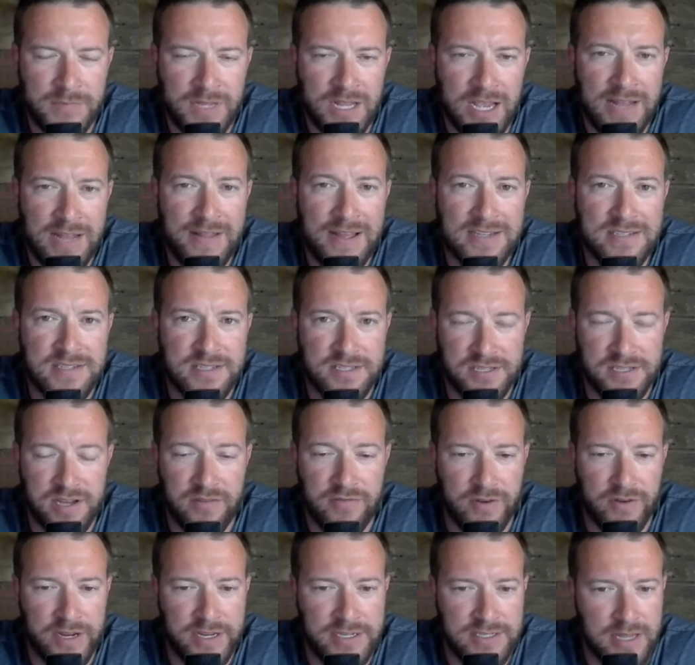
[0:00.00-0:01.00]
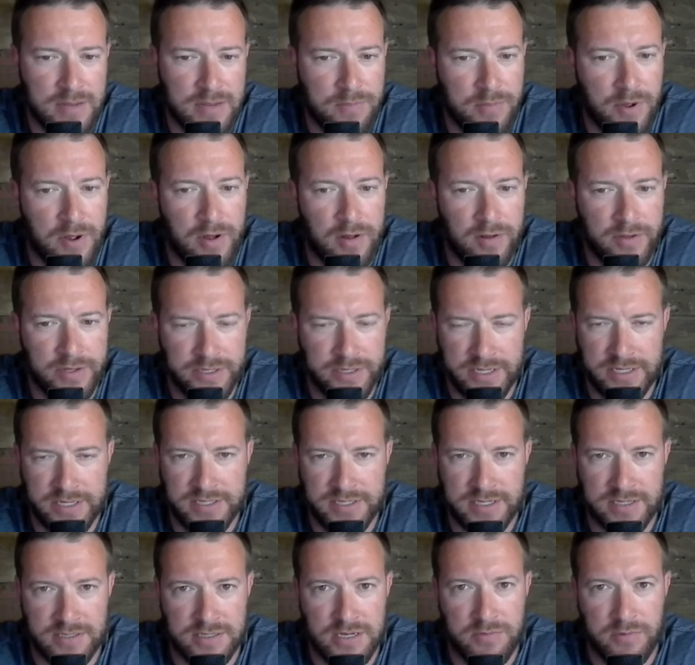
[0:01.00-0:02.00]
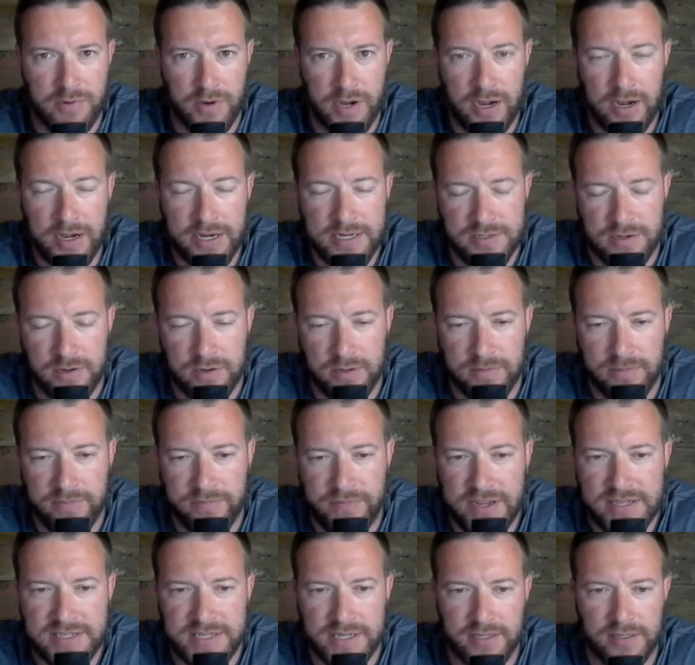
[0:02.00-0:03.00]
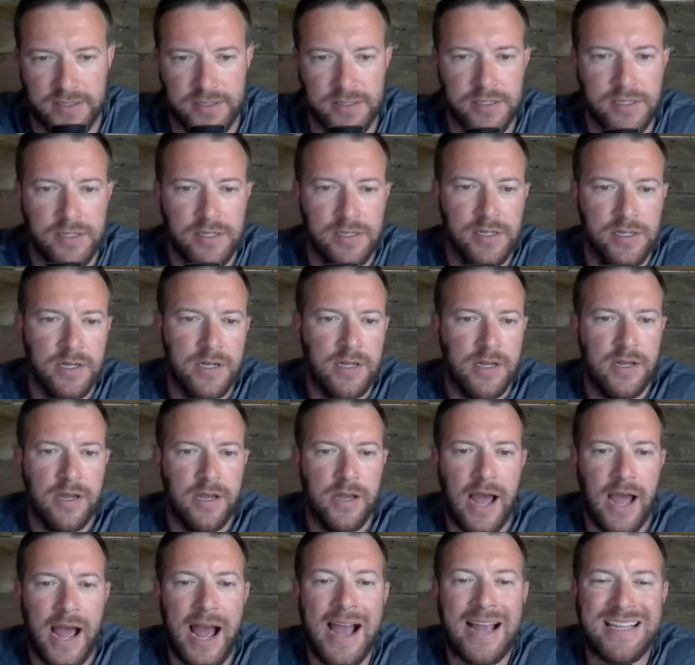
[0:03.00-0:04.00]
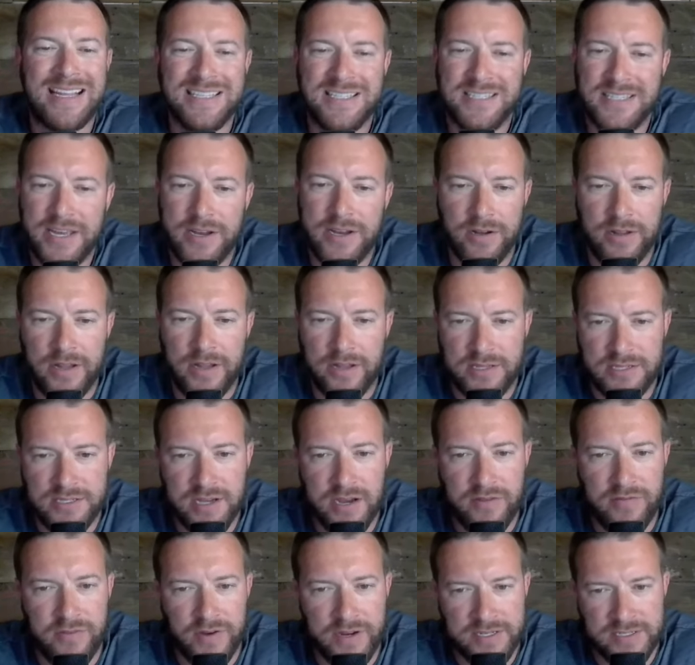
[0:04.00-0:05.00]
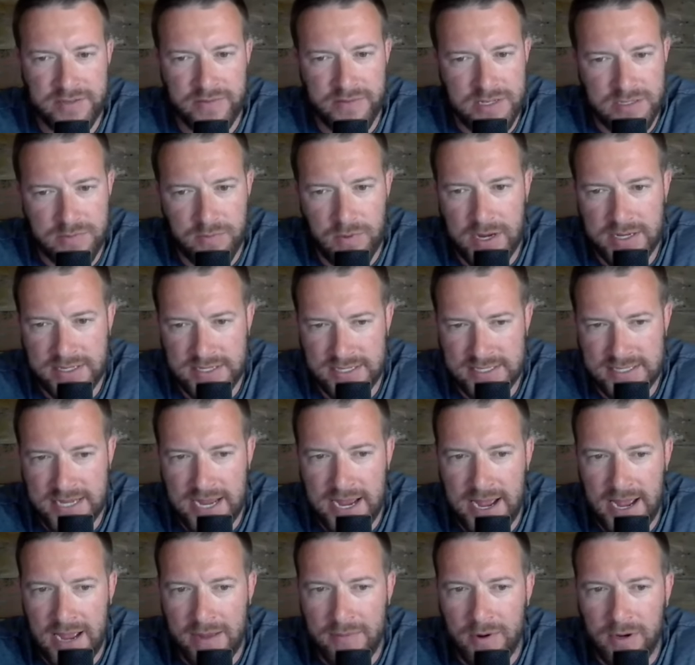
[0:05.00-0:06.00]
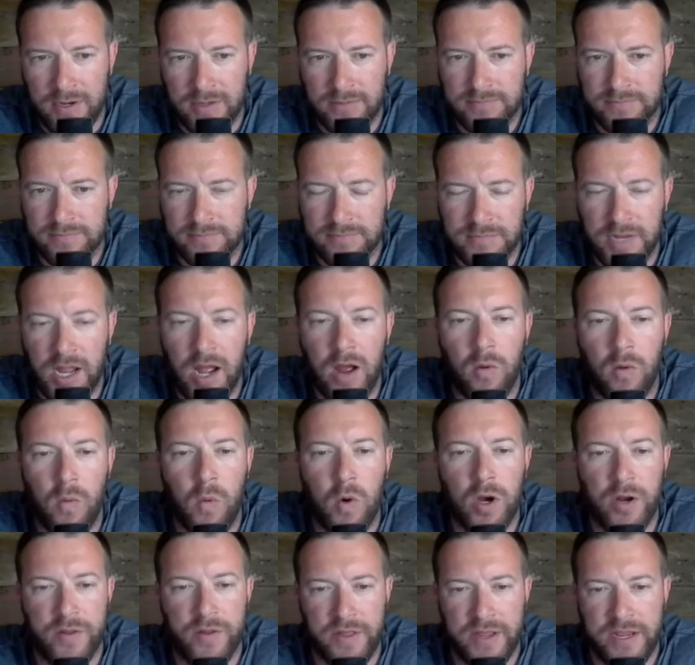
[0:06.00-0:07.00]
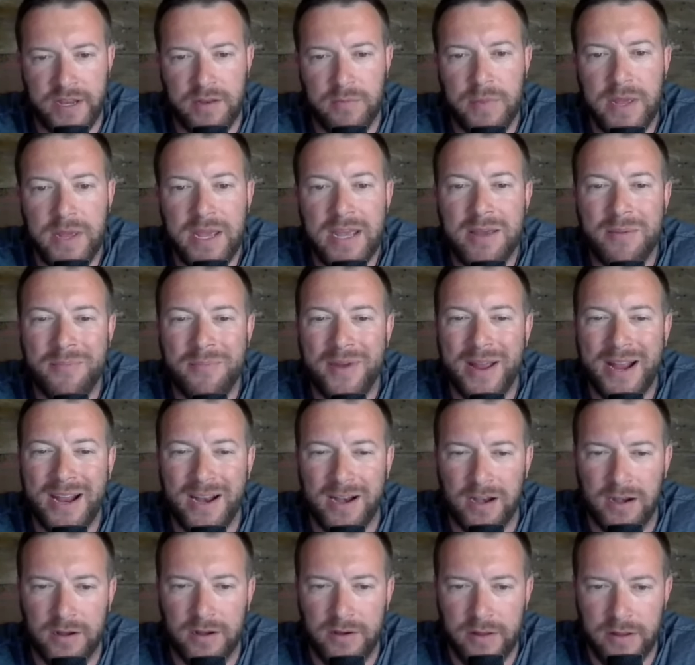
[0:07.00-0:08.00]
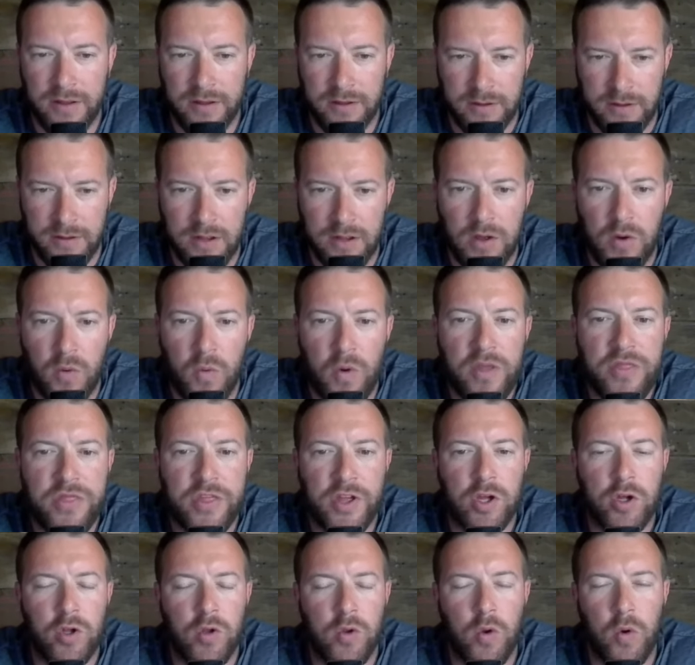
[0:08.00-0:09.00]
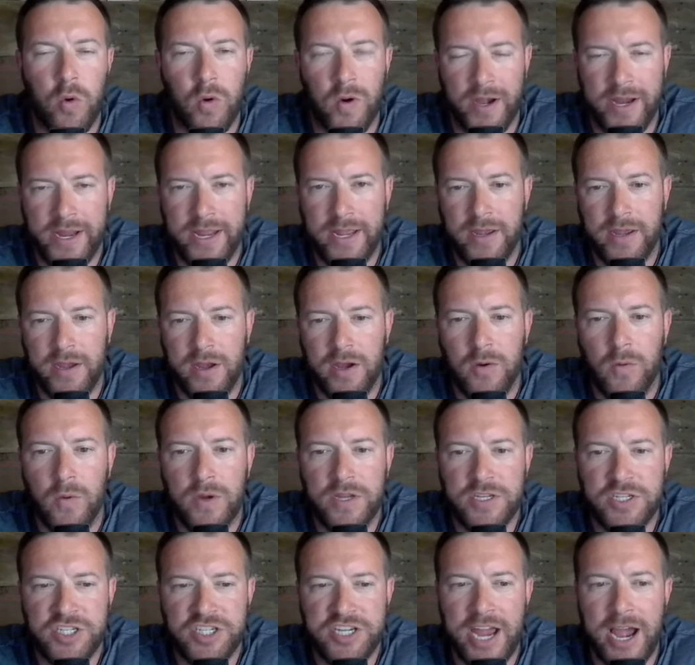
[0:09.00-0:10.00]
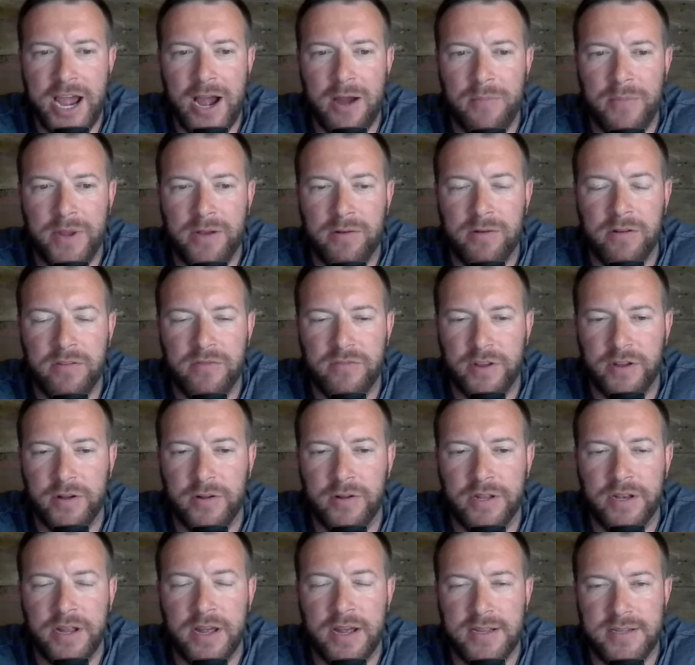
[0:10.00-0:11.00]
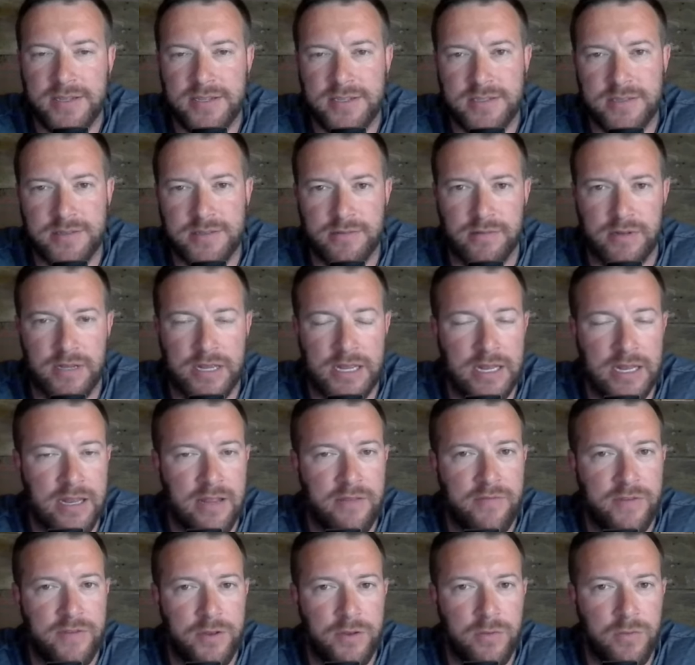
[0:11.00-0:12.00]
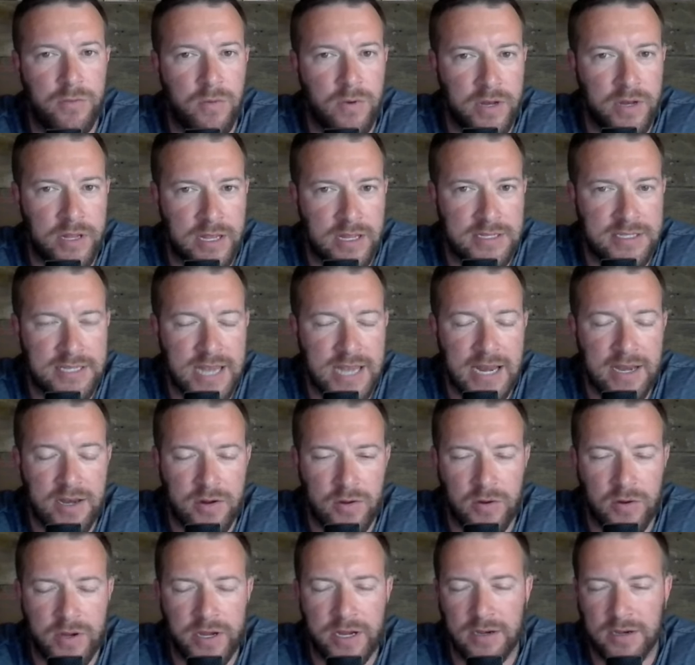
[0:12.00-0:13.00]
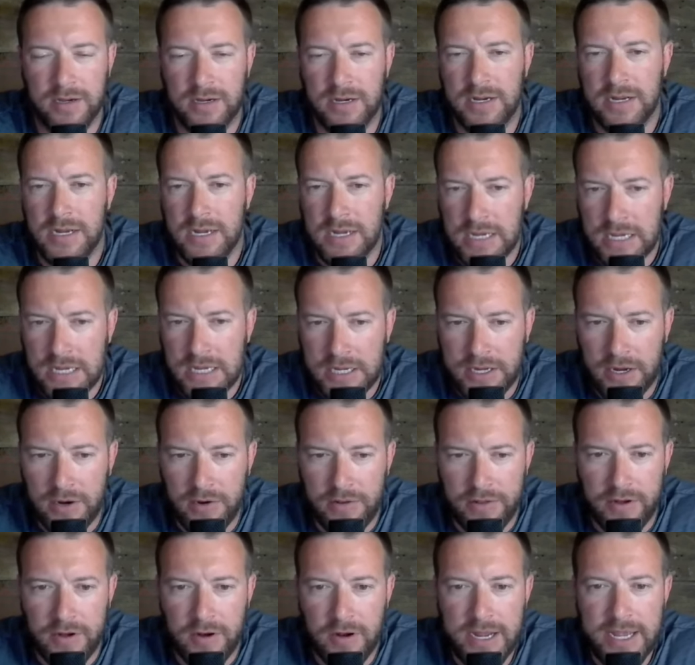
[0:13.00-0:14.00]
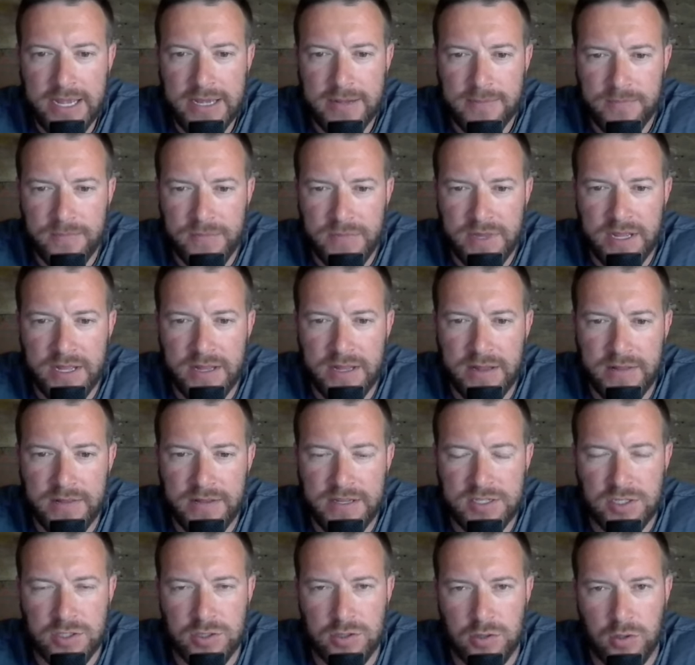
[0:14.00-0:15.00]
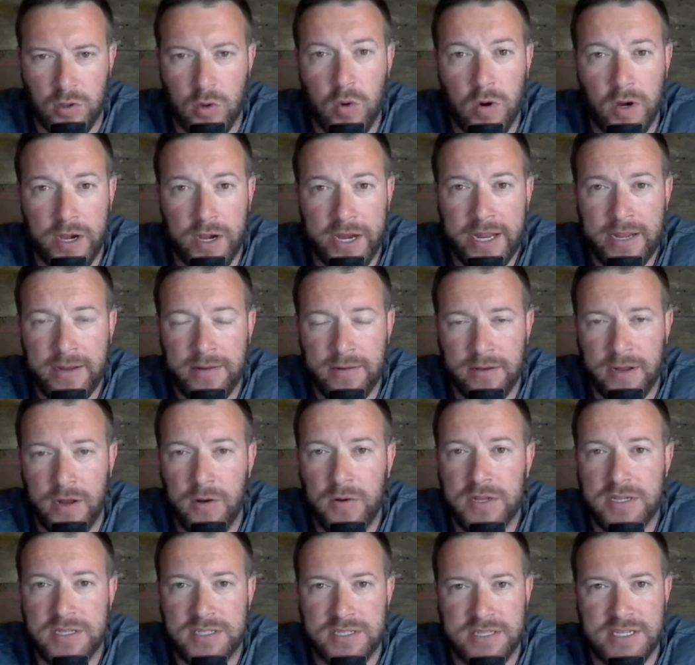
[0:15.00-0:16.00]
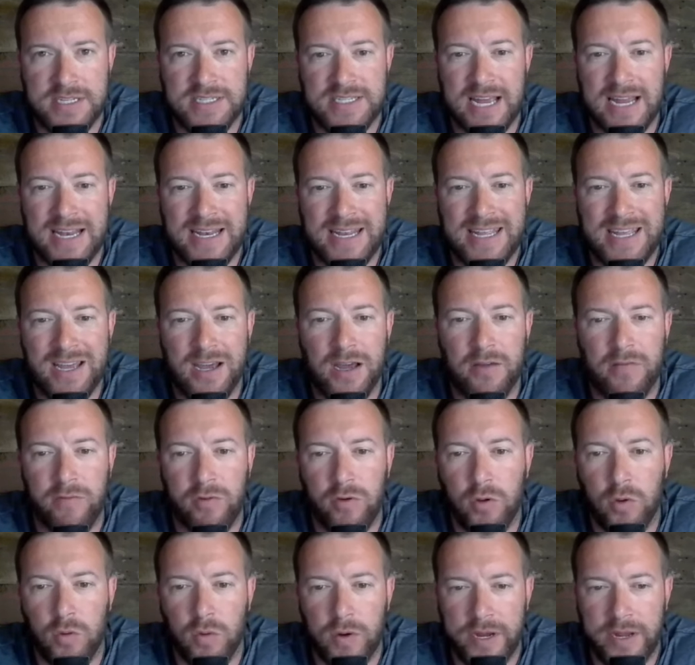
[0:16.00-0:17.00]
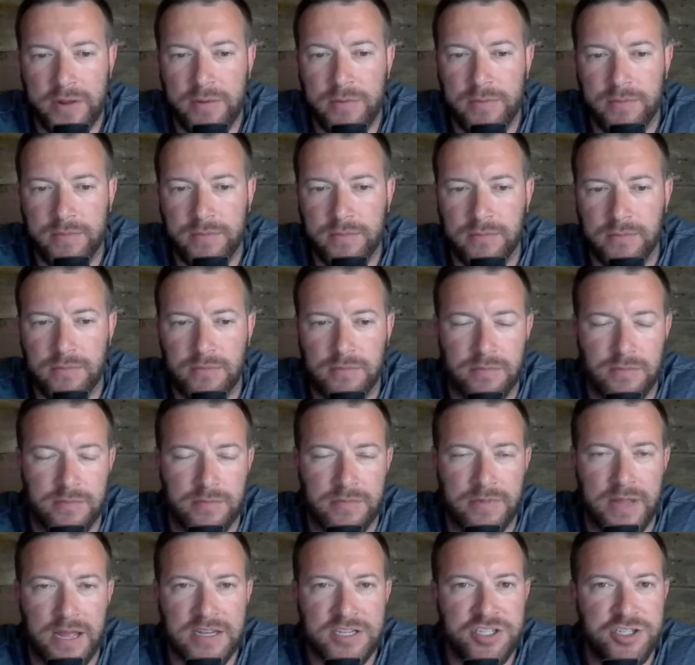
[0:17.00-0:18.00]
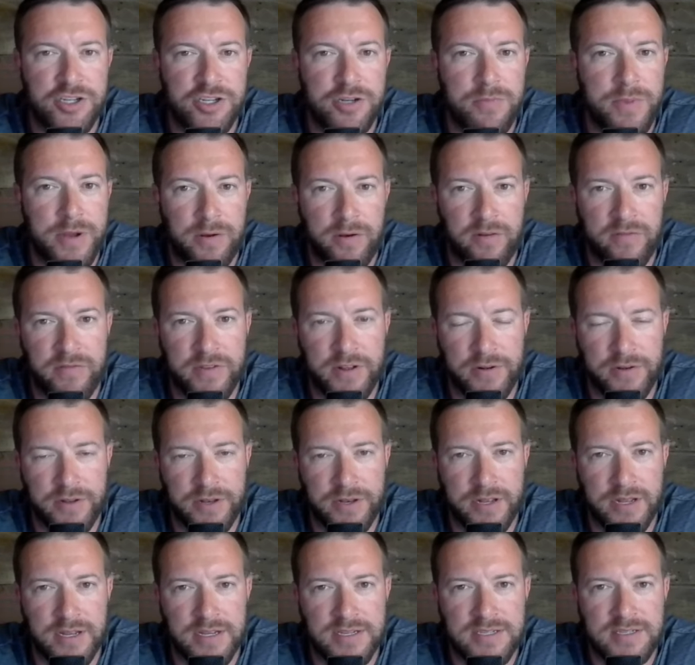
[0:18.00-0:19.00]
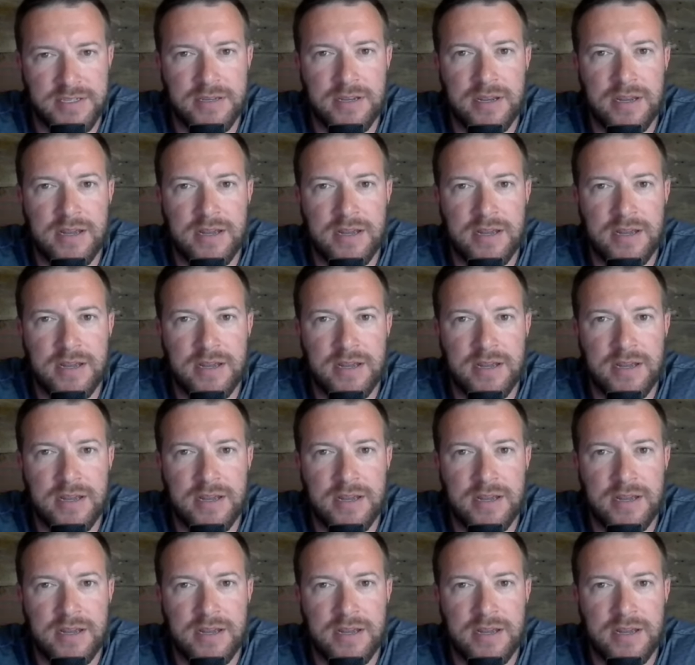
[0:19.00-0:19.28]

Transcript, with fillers: And that's the sufferings that Paul and his contemporaries are facing. I consider that the sufferings of this present time are not worthy to be compared with the glory which shall be revealed in us. And if you want to get technical here, go to the Greek. This glory, notice this idea of glory that should be revealed in us